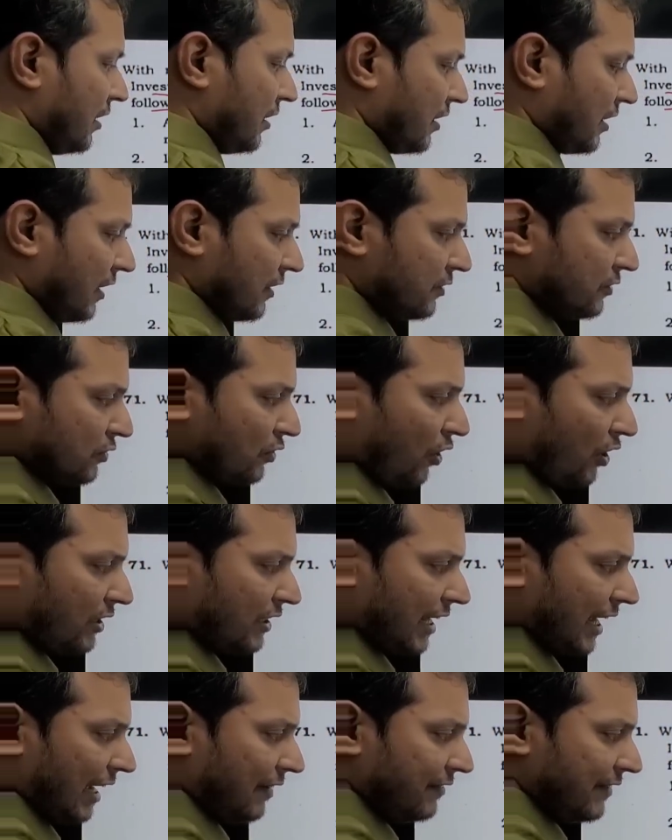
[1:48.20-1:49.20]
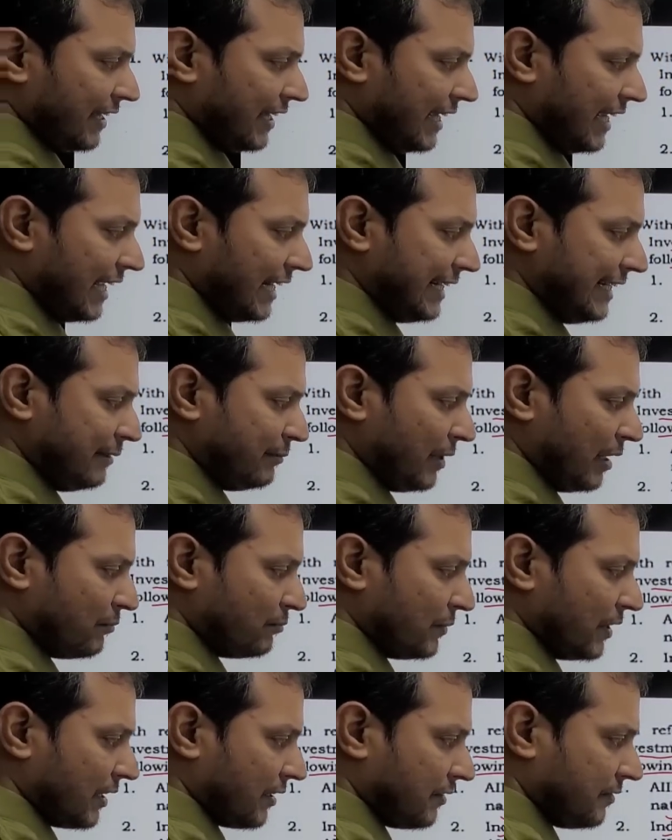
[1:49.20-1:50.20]
does not have any
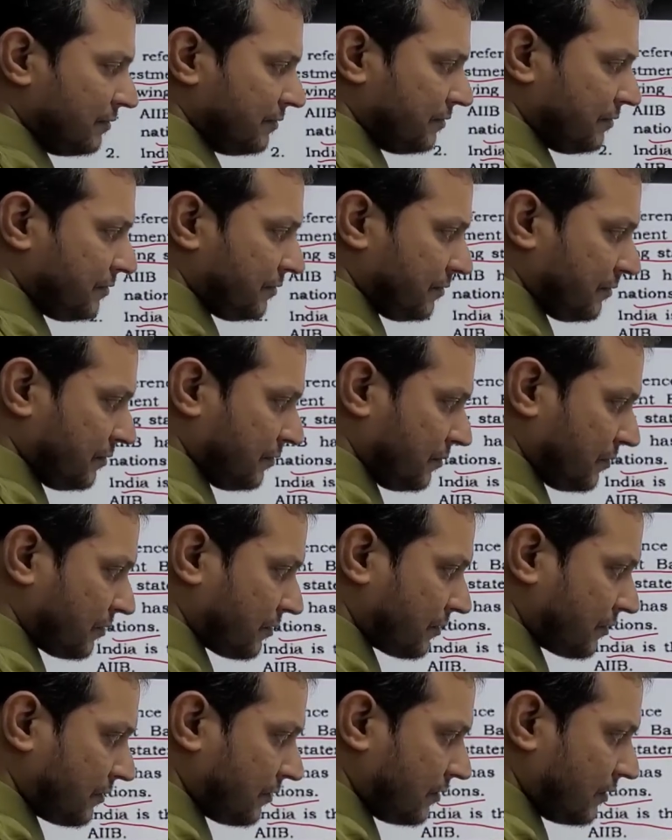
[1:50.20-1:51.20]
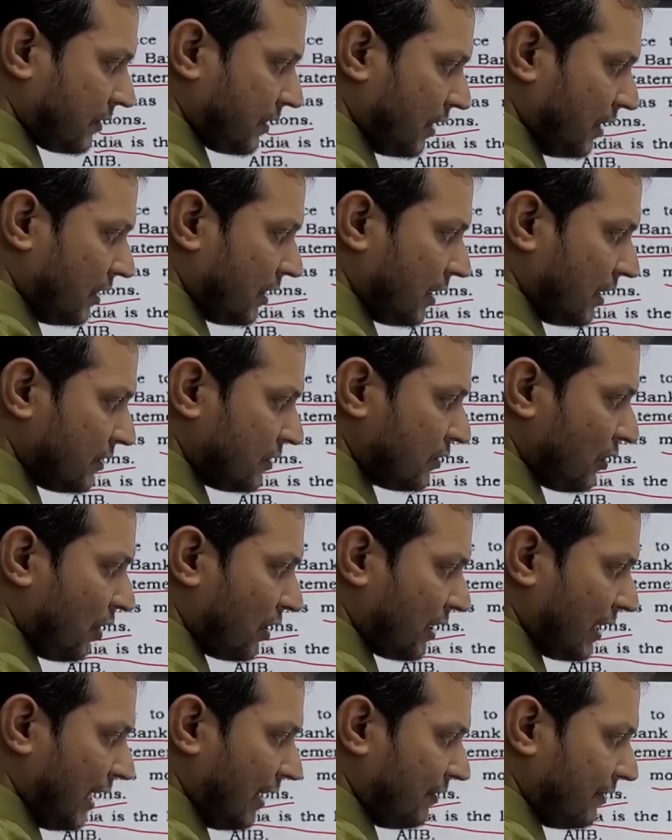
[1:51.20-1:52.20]
member. Does
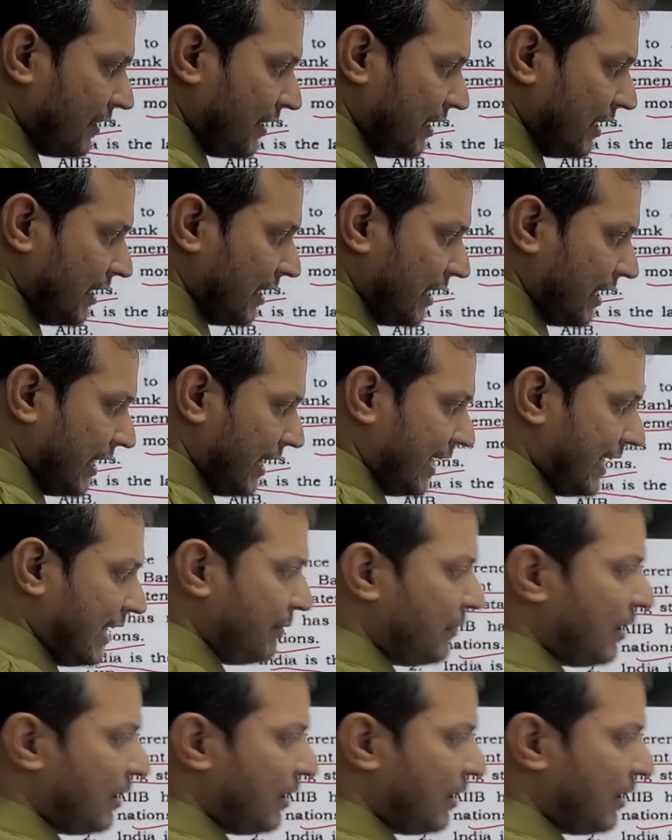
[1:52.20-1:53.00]
not have any